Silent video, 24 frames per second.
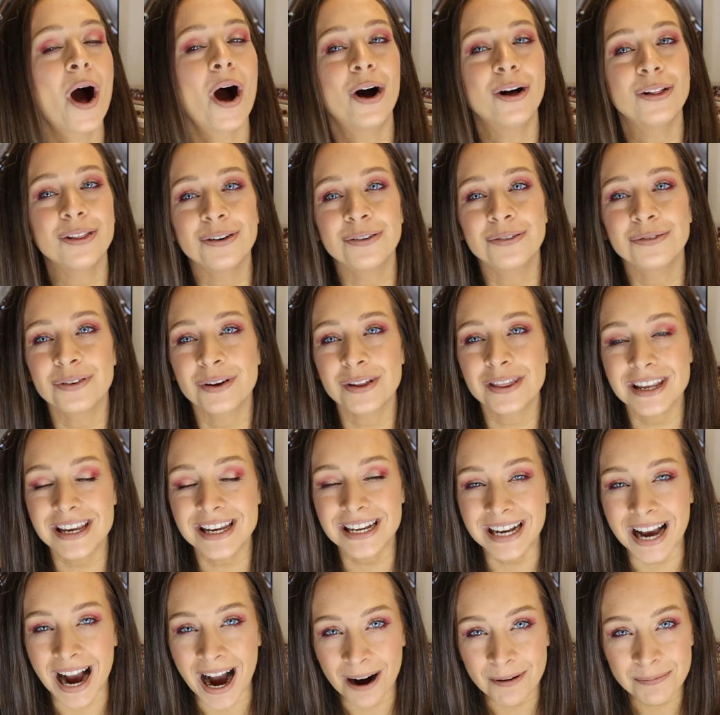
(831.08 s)
all of
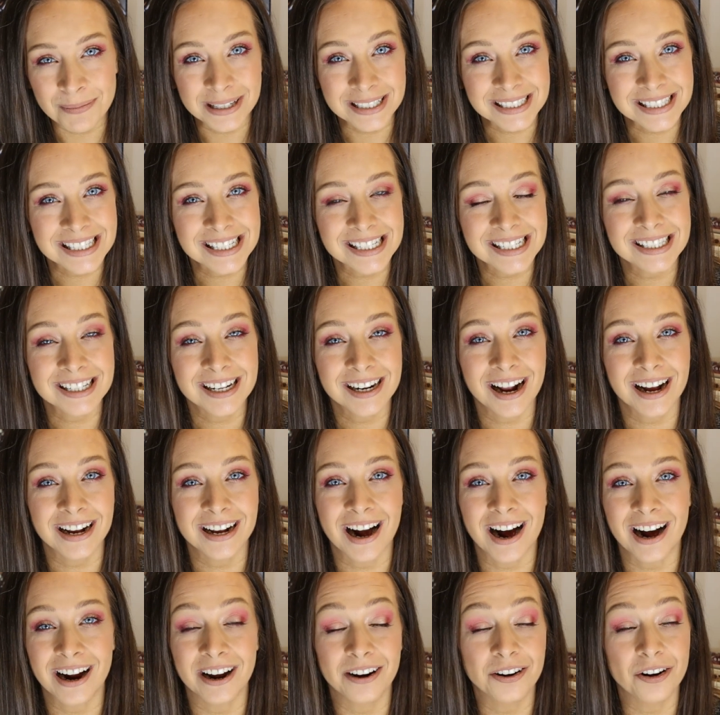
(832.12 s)
the comments that I
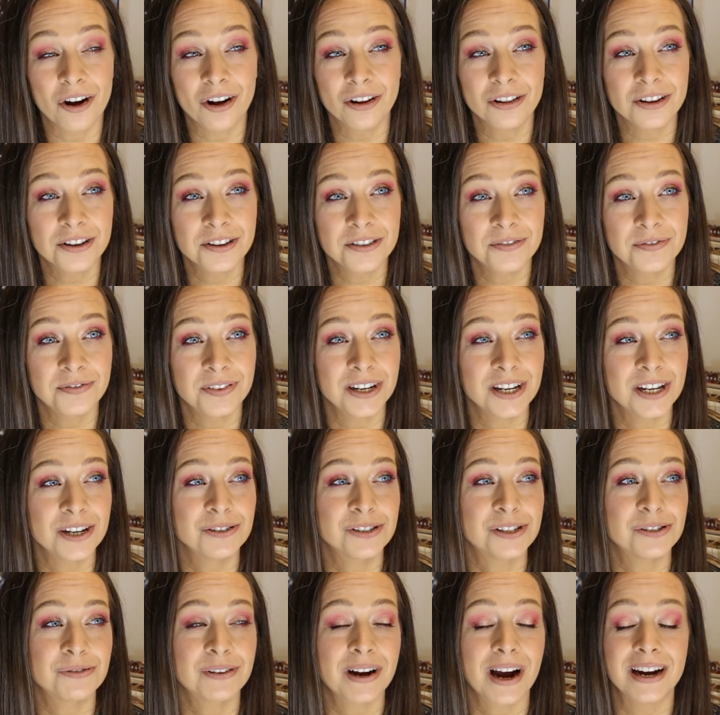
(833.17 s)
got on all of the
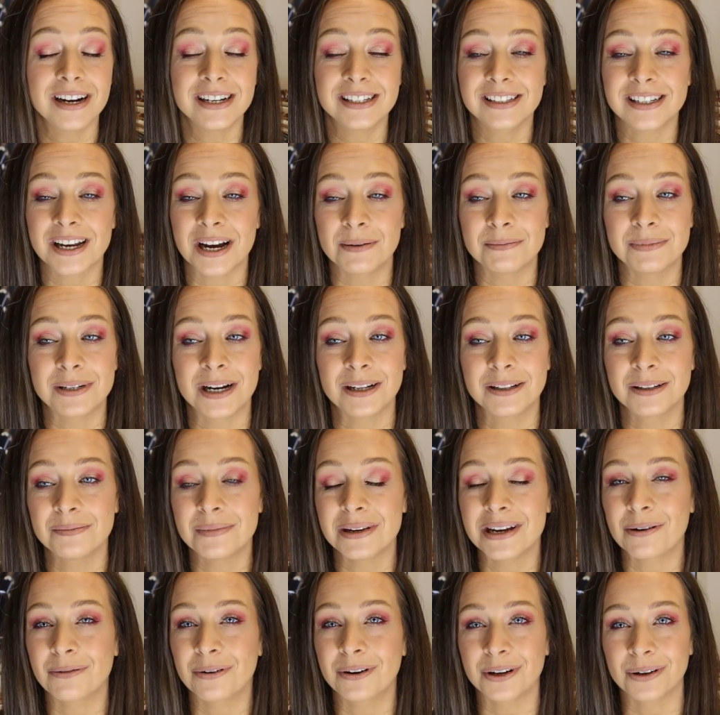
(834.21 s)
videos. You guys kept telling
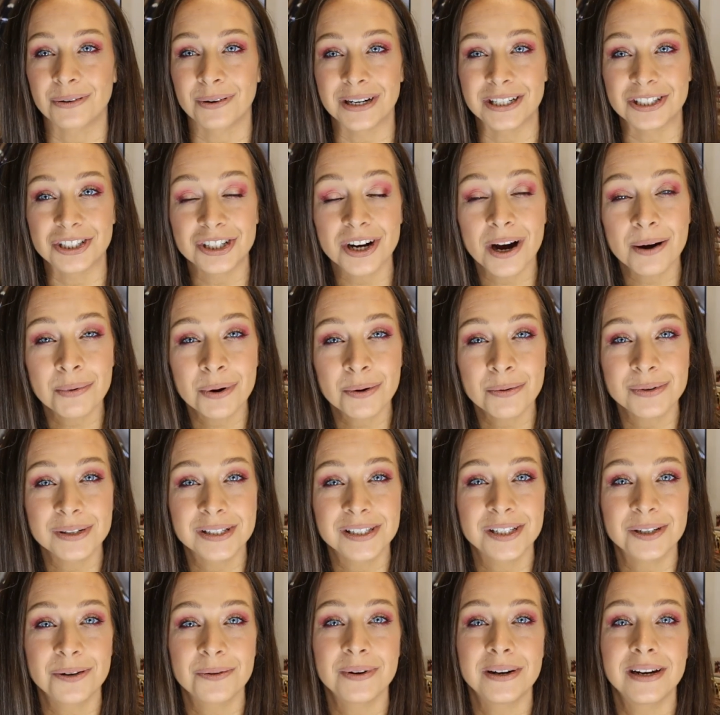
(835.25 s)
me what a great job I
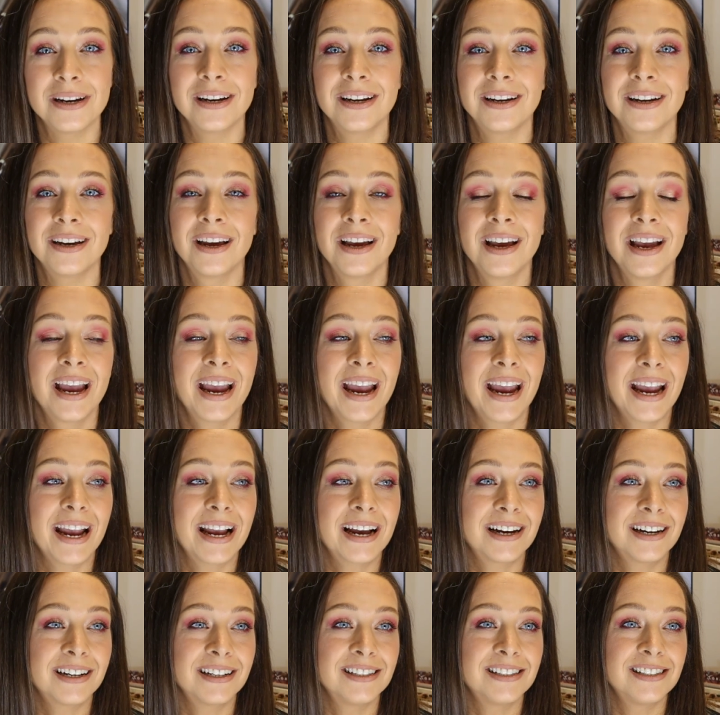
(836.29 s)
was doing,
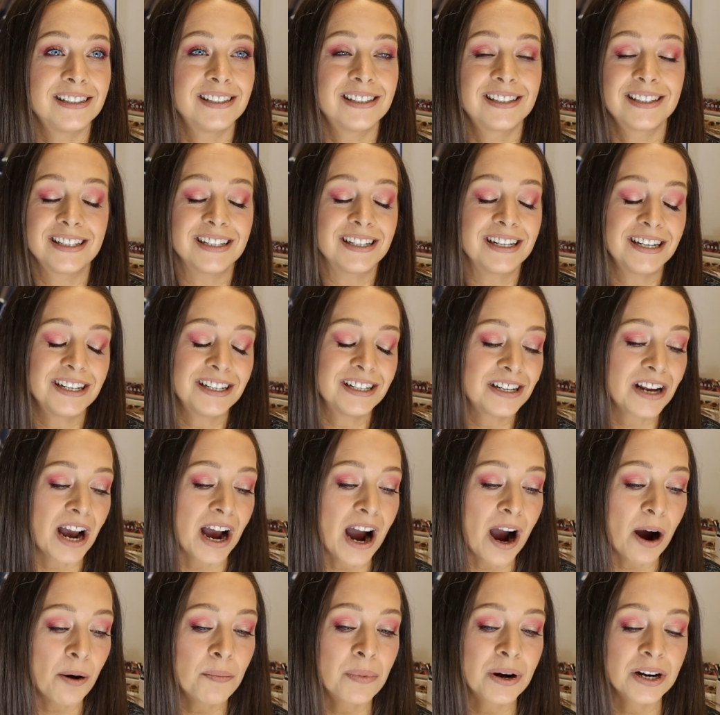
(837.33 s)
and
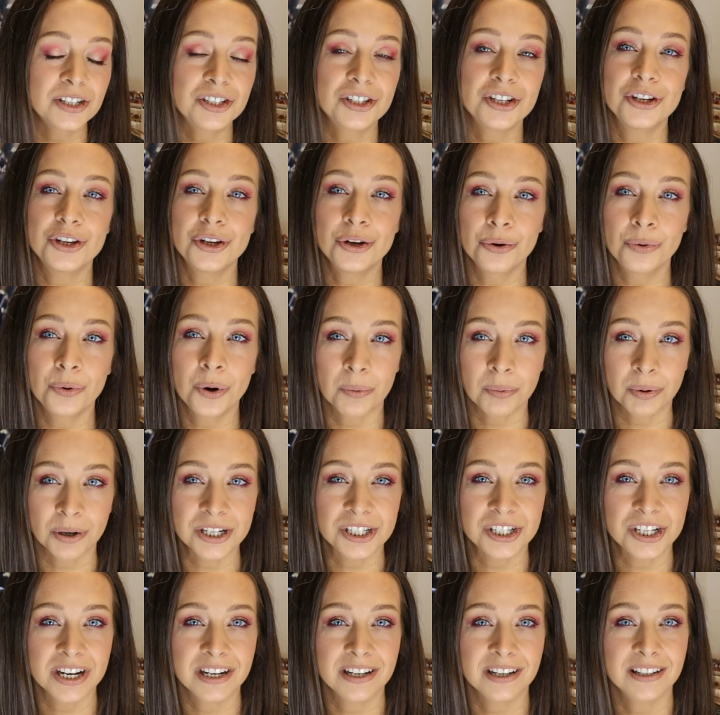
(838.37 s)
how much you
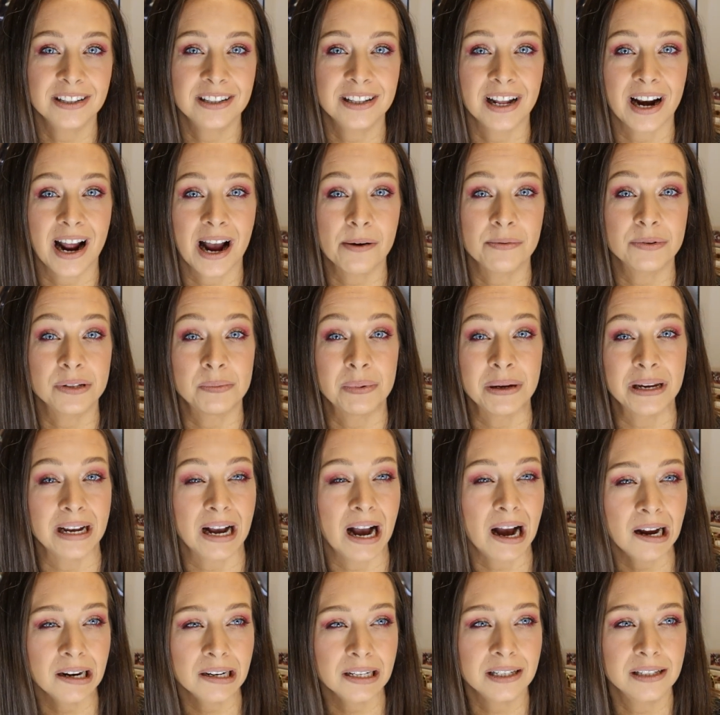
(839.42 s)
appreciated that I was being
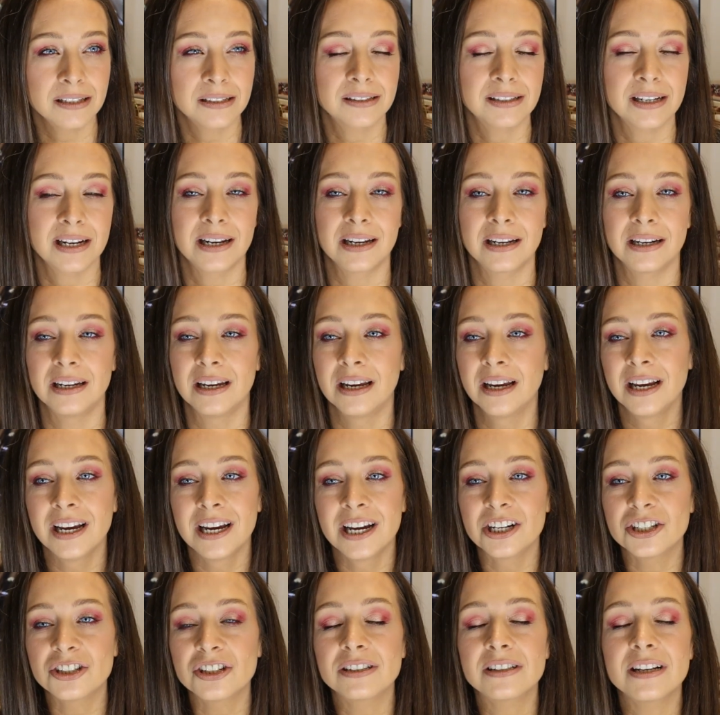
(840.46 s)
honest, and
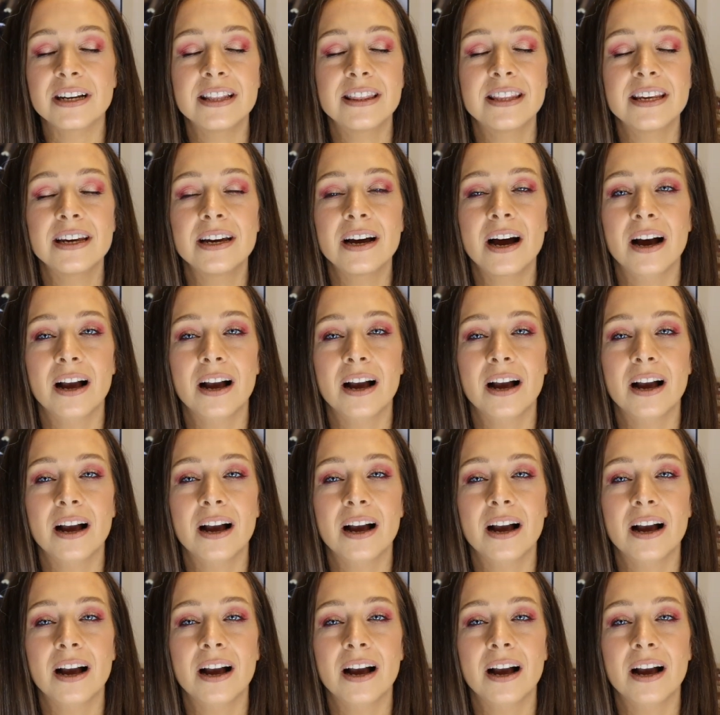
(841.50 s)
just the